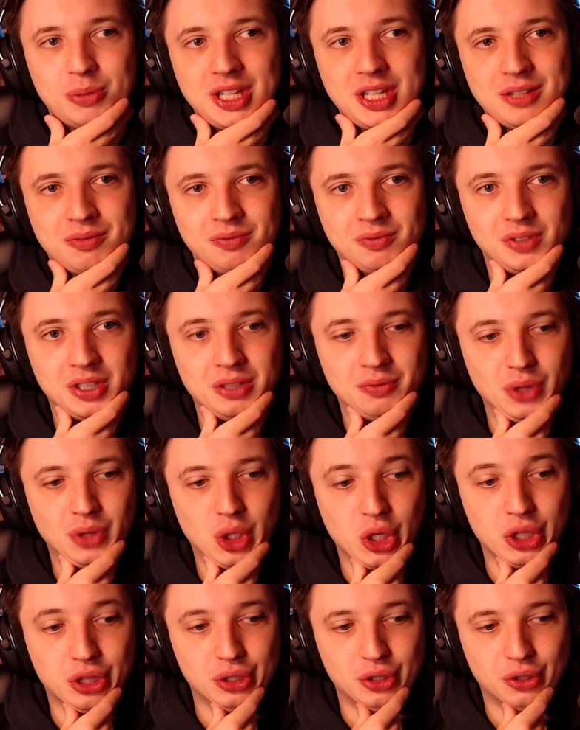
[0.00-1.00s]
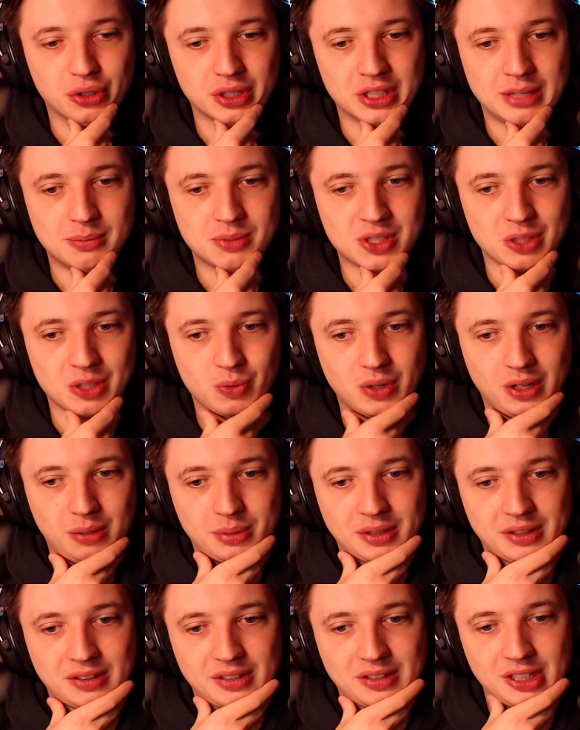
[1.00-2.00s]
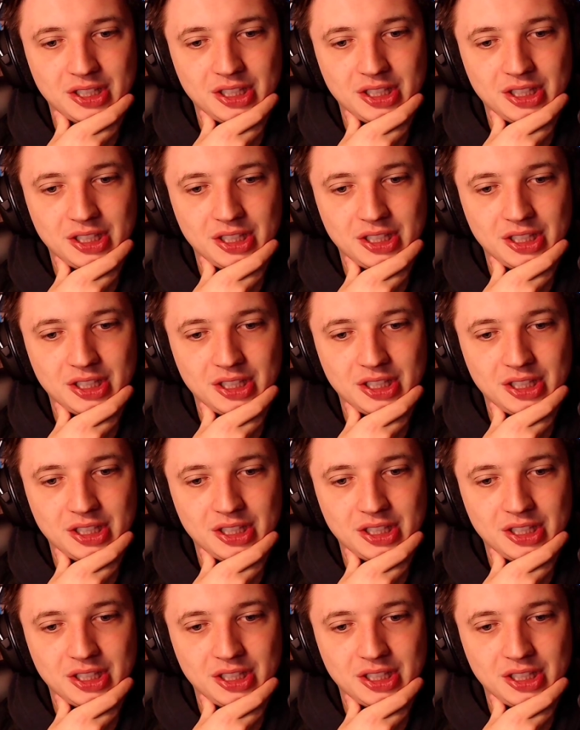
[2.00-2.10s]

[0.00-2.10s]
even though I don't know the names that well, but